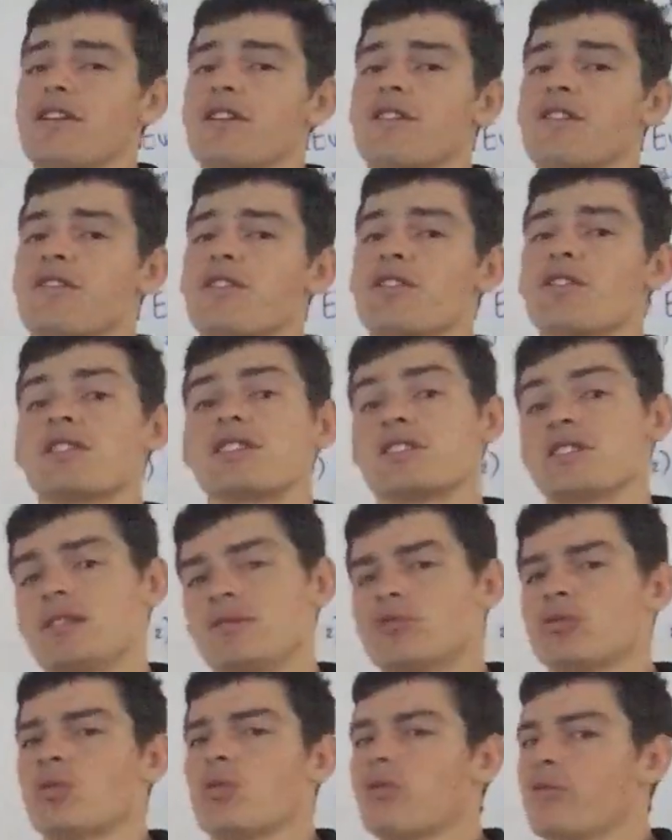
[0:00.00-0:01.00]
Very
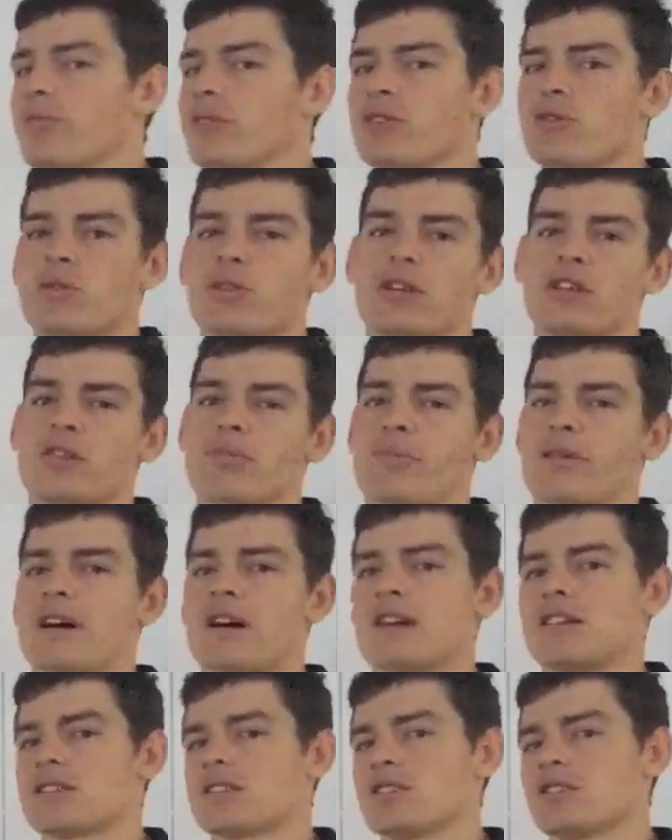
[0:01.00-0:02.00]
similar to what we've been doing in the
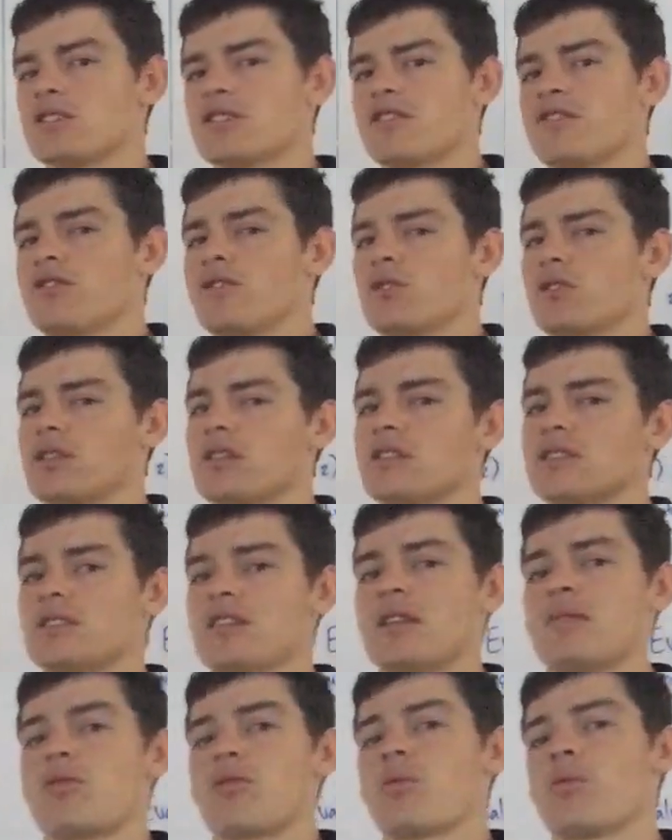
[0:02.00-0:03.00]
past, so just a few things
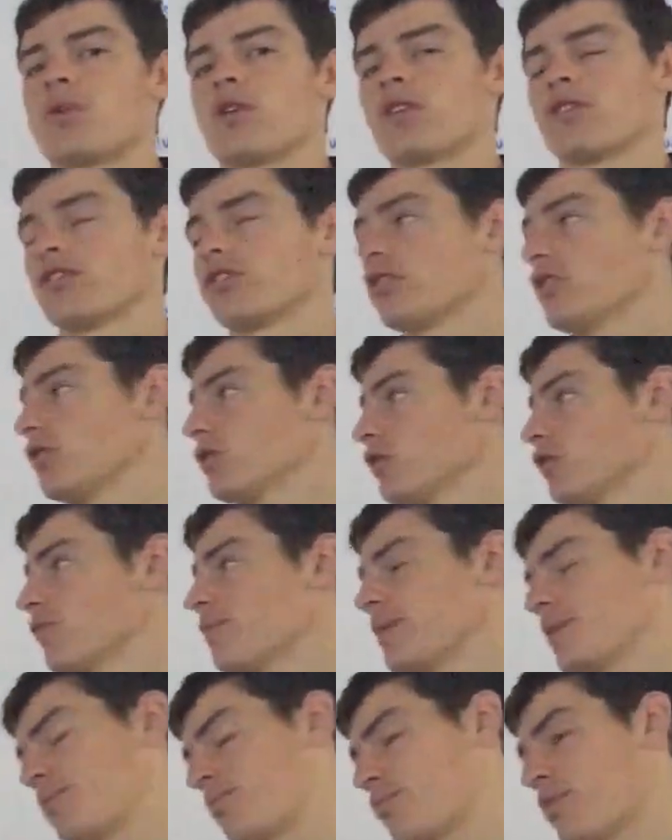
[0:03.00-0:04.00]
you need to be aware of. So
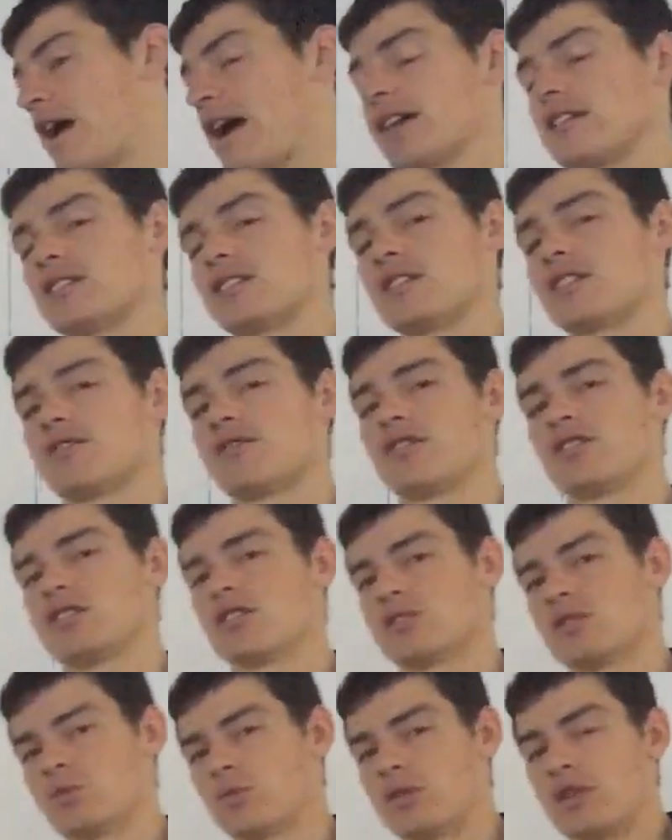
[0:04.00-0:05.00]
you've been practicing for
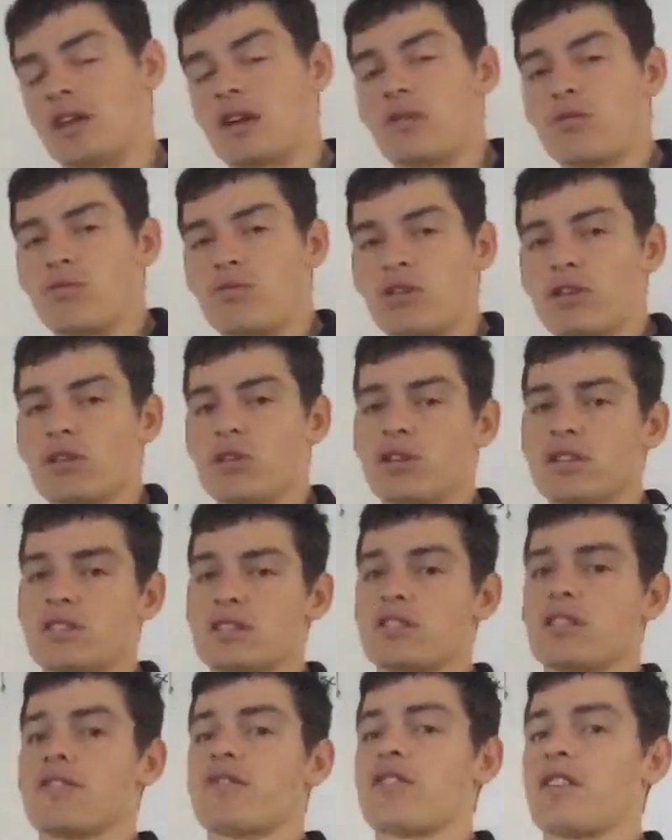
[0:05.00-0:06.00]
this without
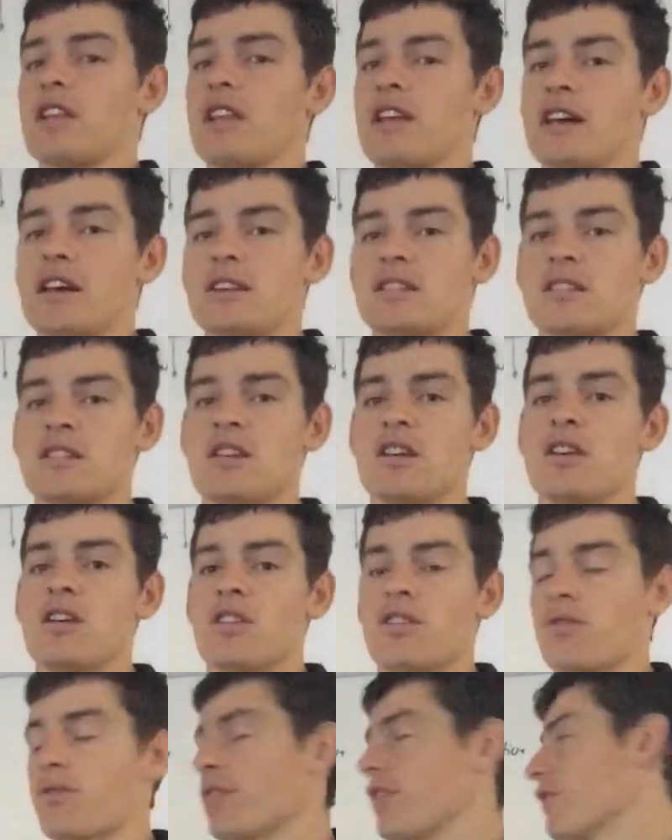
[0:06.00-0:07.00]
realising it for the last
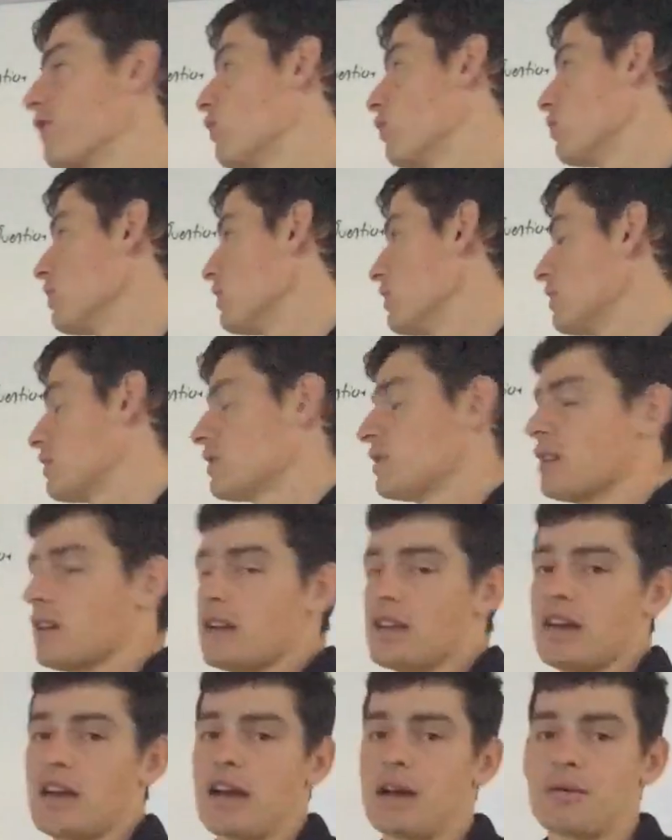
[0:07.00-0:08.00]
3 to 4 years
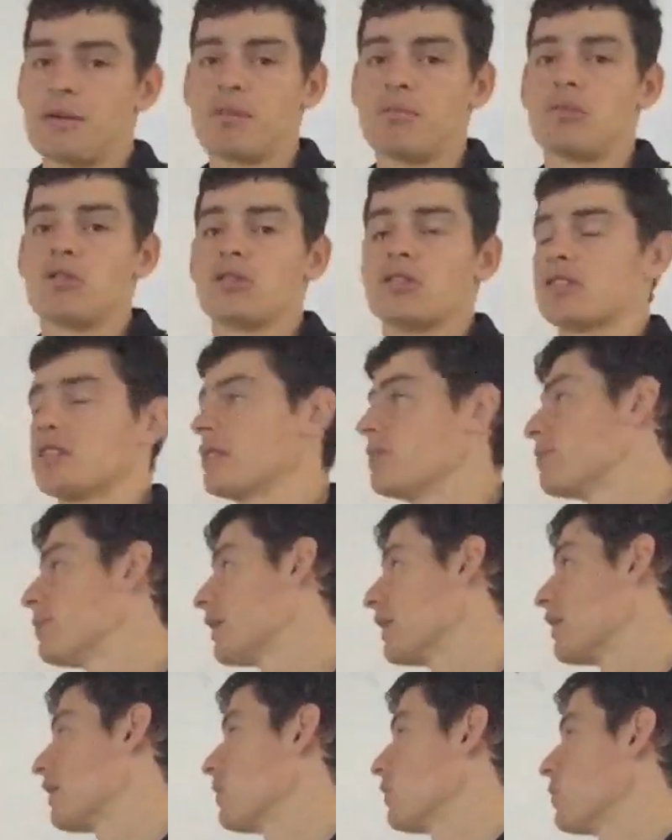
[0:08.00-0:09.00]
at Mercy,
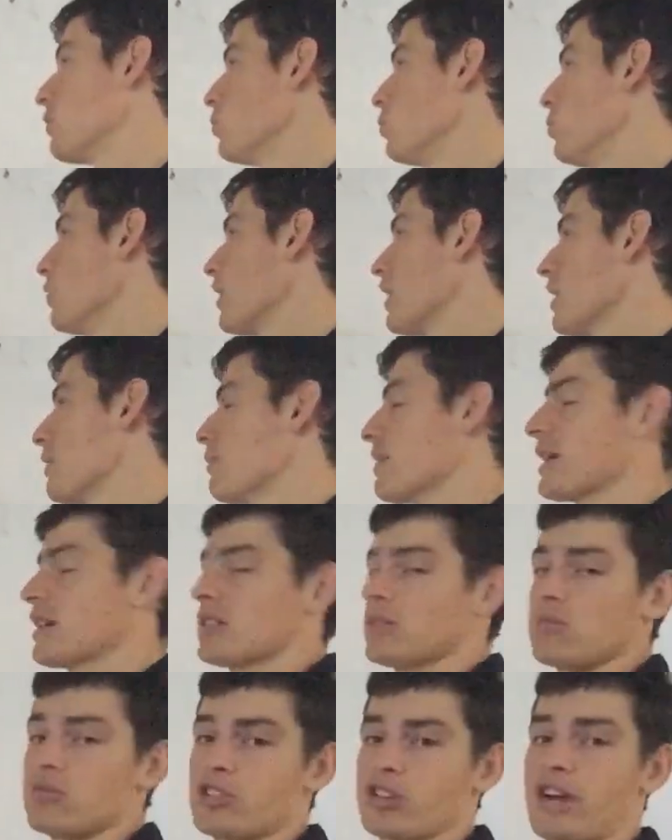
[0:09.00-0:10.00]
but we're going to
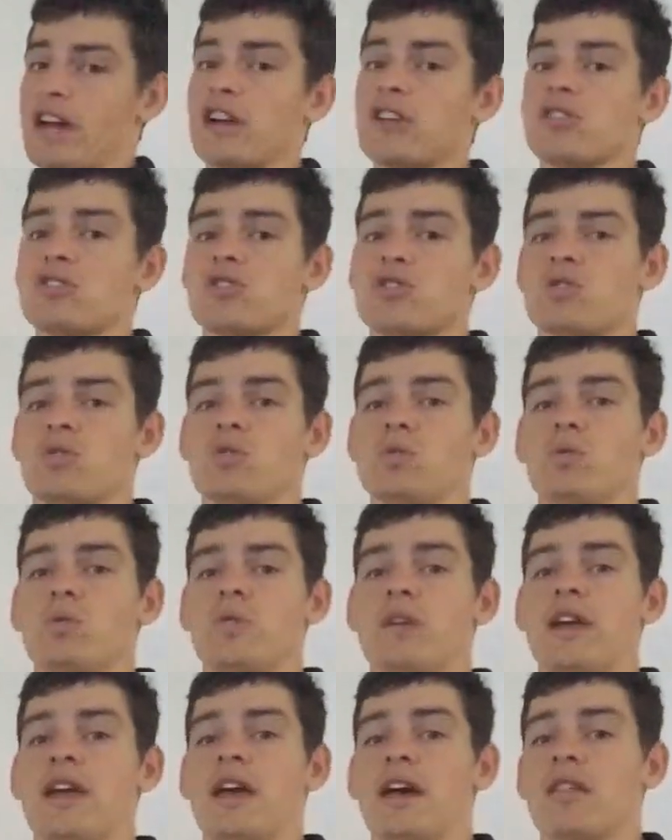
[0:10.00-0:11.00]
make some changes
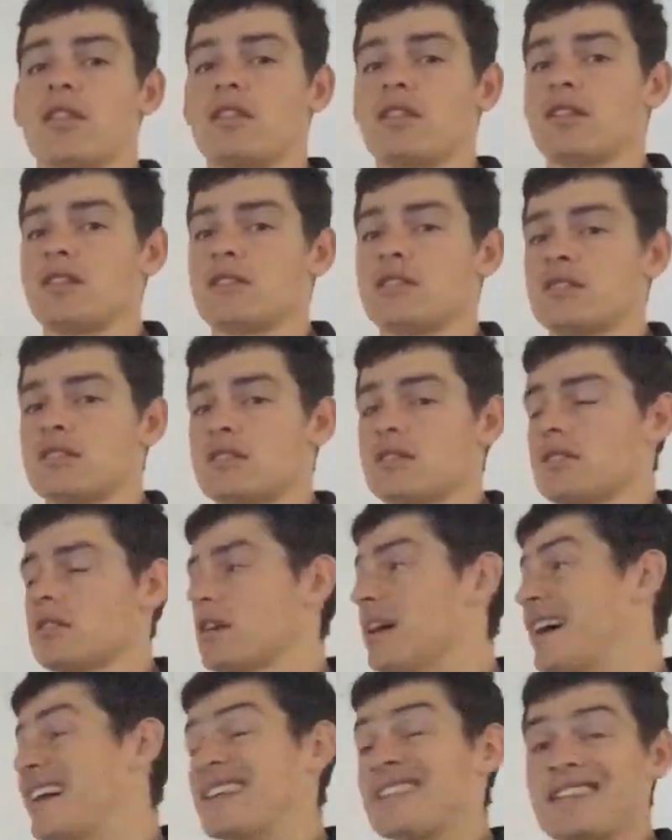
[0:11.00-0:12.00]
to how things
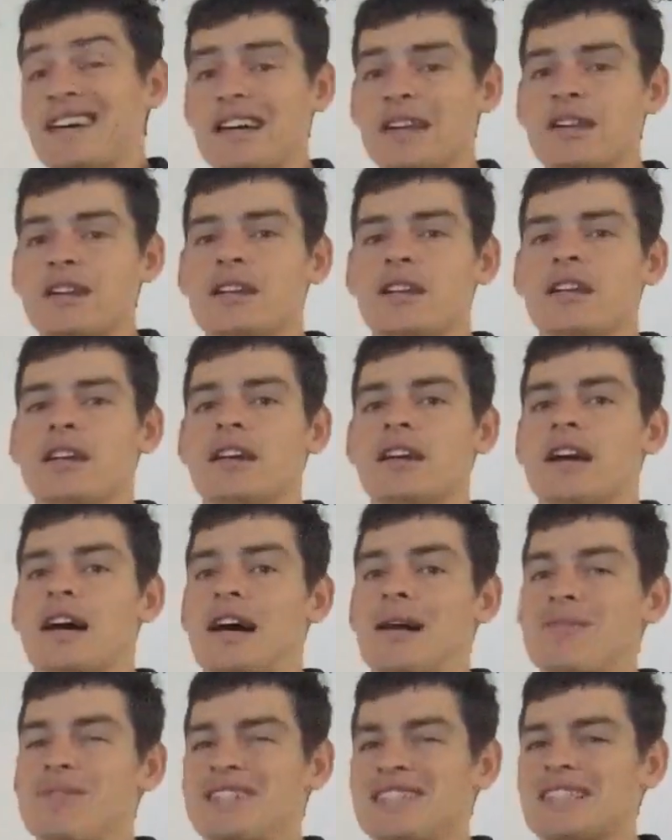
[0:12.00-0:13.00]
are done
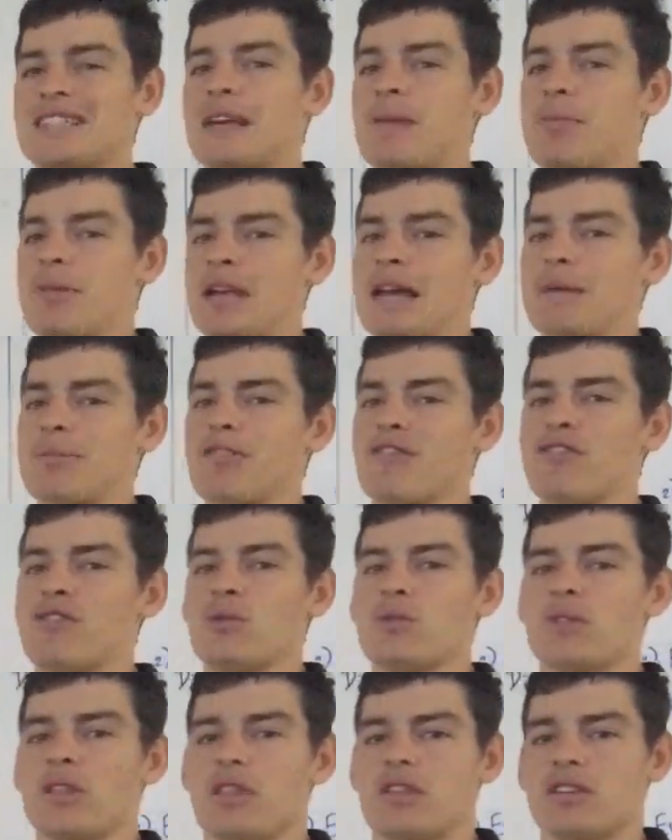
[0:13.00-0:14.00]
and stepping up a
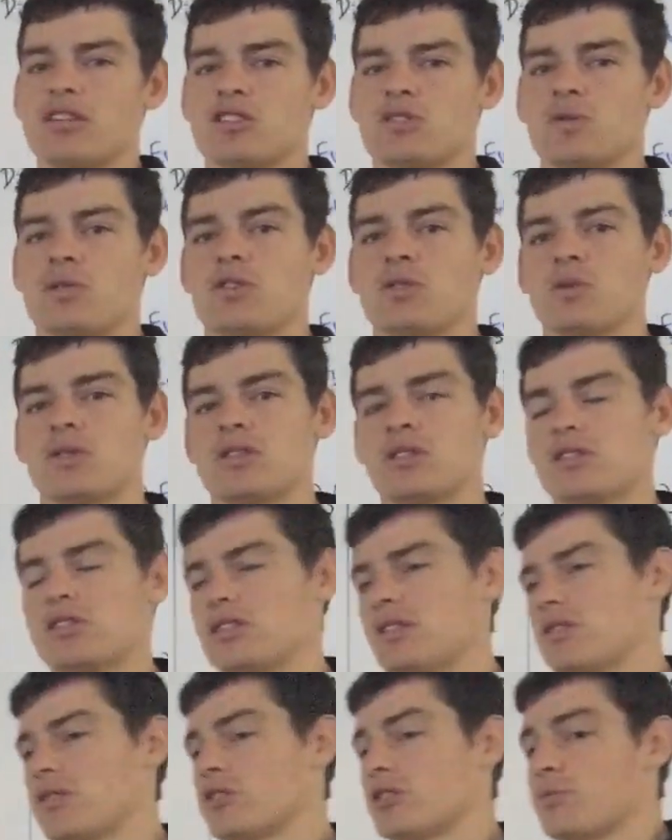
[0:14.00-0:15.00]
few of the things that we're doing
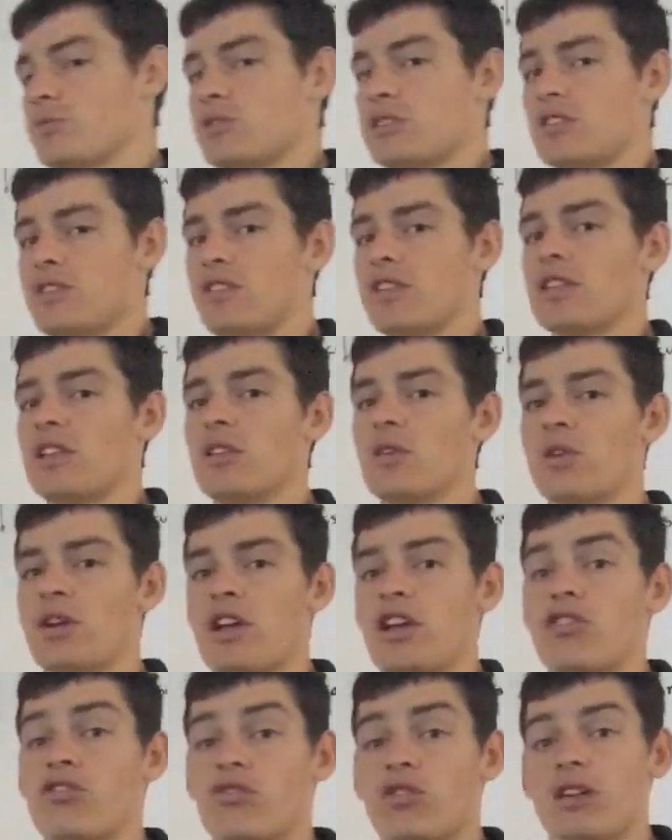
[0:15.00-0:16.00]
this year, and specifically
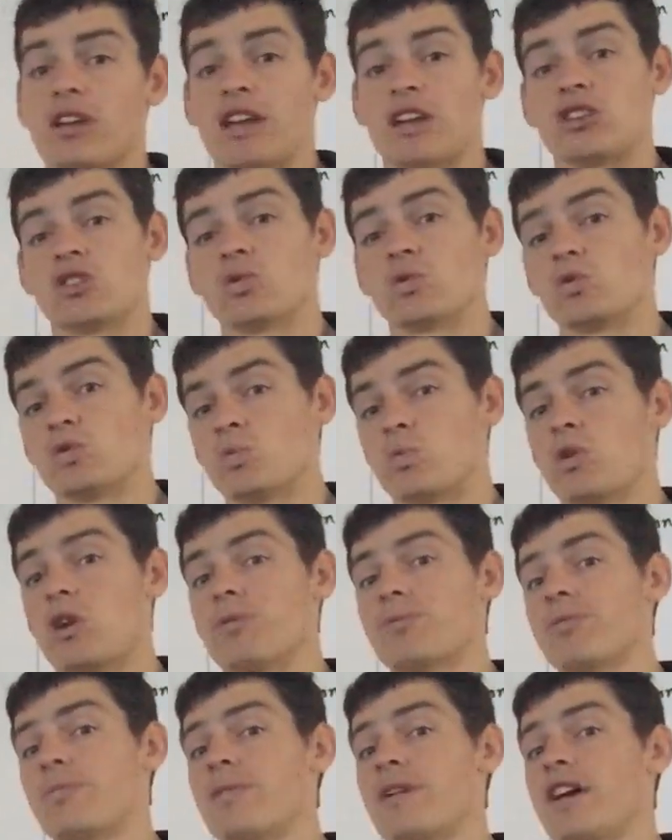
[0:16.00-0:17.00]
looking at trying to get you as
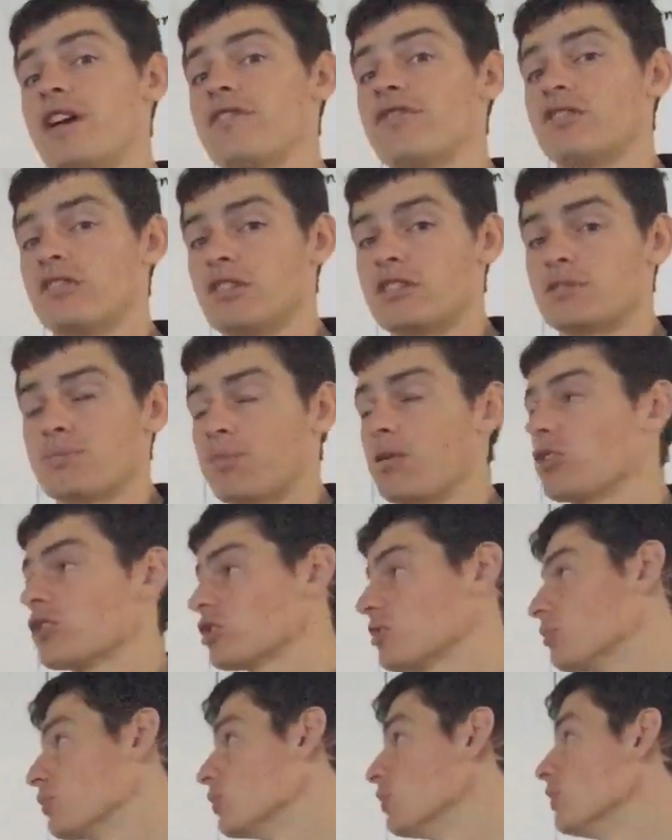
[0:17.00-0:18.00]
well prepared as
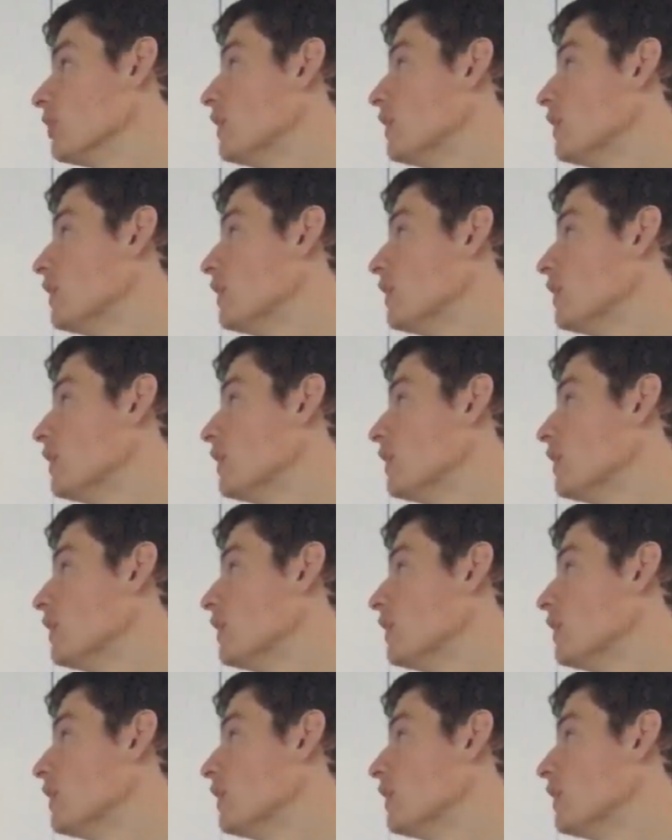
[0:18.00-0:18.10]
possible